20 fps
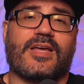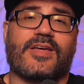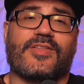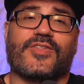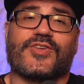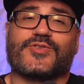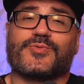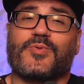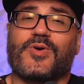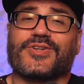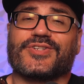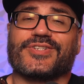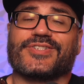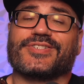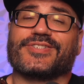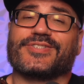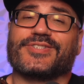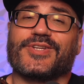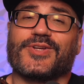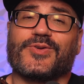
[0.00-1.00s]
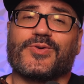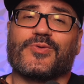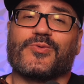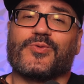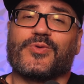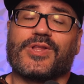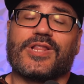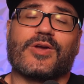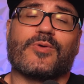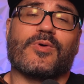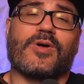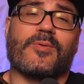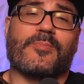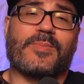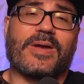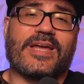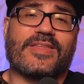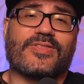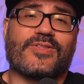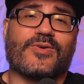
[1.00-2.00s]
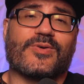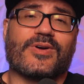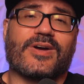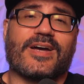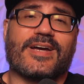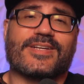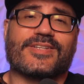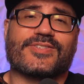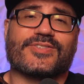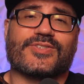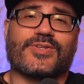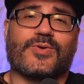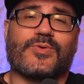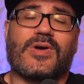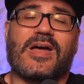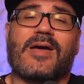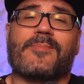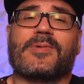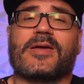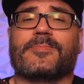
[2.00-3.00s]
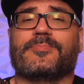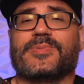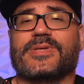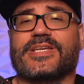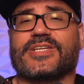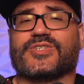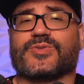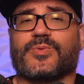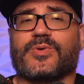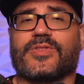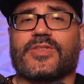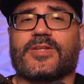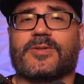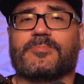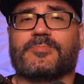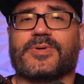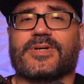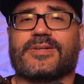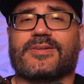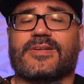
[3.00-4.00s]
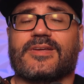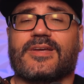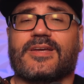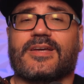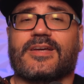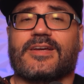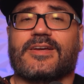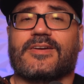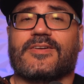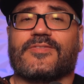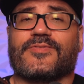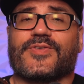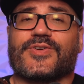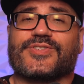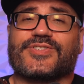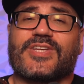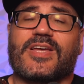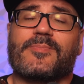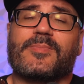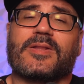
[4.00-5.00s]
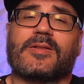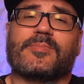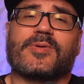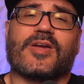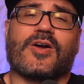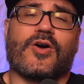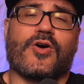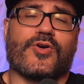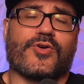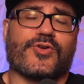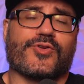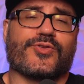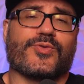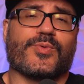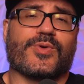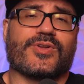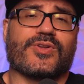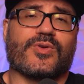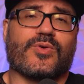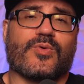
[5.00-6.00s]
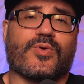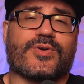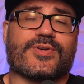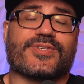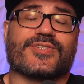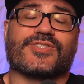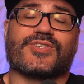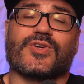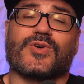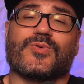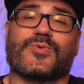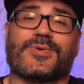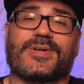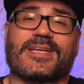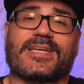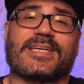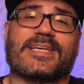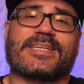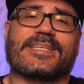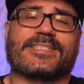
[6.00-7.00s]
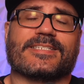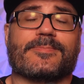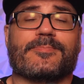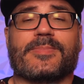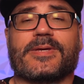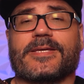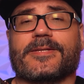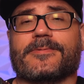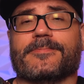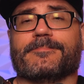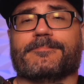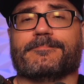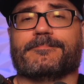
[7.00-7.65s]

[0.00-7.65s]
This watch is still really well made, though, guys, so I'm at peace with it, but for some it'll be harder to ignore, so it is a mid.